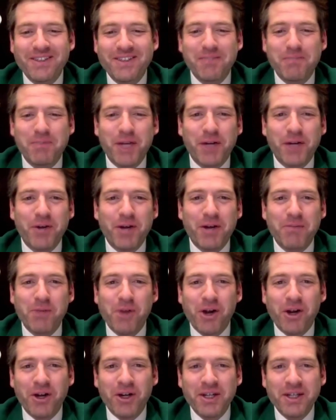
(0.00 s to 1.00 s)
The big red
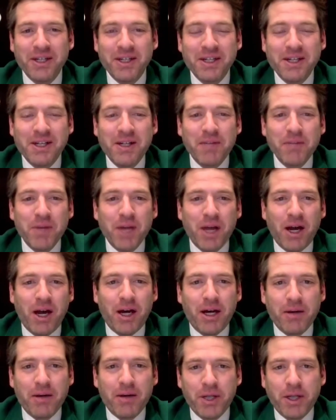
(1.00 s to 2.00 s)
barn.
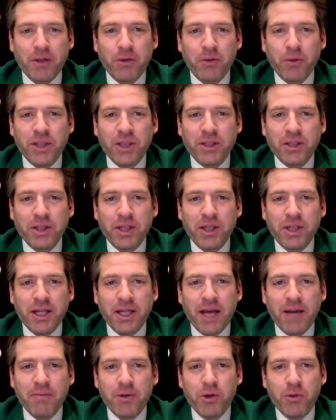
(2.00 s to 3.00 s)
And you
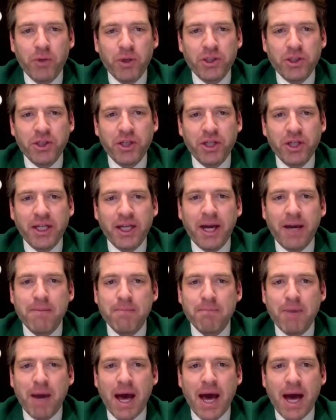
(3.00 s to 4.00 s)
recently
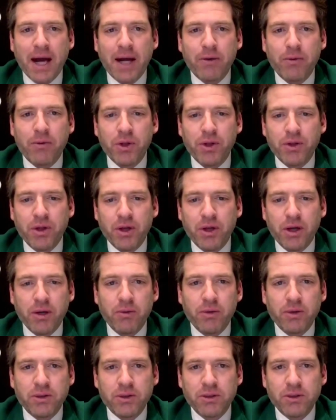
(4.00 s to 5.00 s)
came back
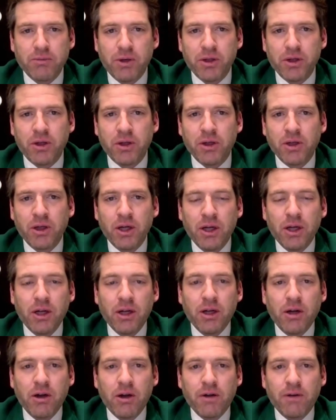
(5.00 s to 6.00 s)
with some other
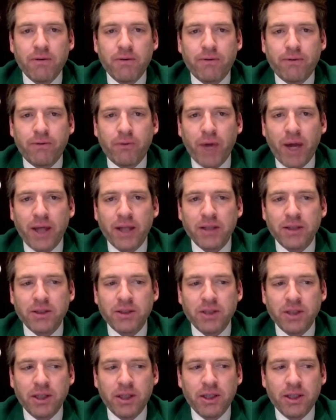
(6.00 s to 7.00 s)

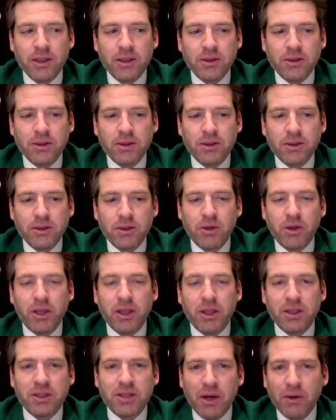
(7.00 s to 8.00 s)
friends. So
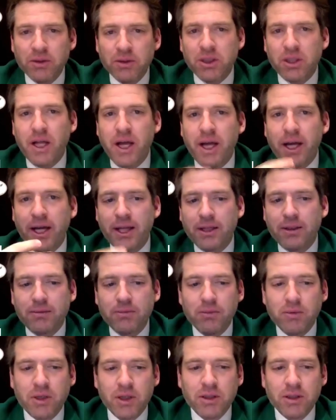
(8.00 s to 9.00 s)
it sounds like
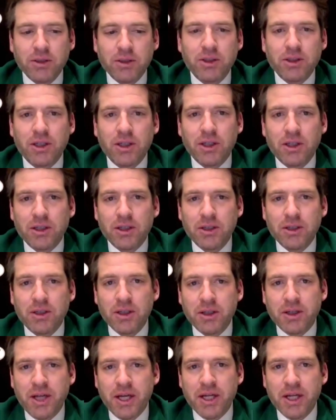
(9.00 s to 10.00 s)
this
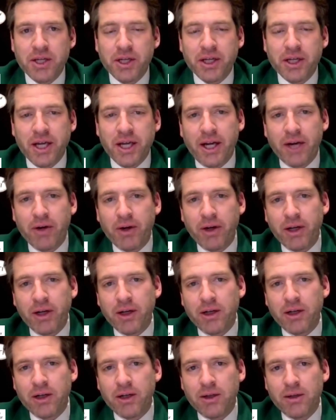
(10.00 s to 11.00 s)
the Ithaca
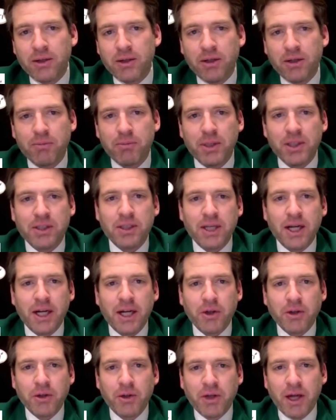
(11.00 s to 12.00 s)
area, BTI.
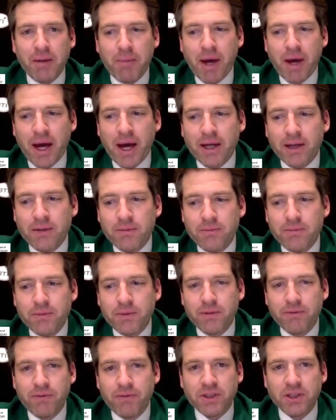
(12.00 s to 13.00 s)
I know you came back and
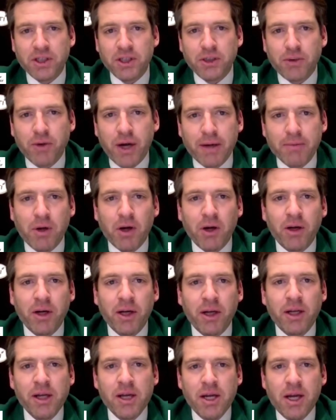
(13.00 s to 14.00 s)
visited Greg
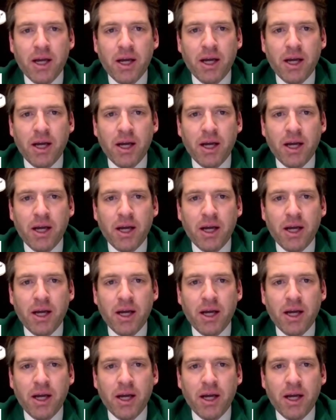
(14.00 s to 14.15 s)
Martin.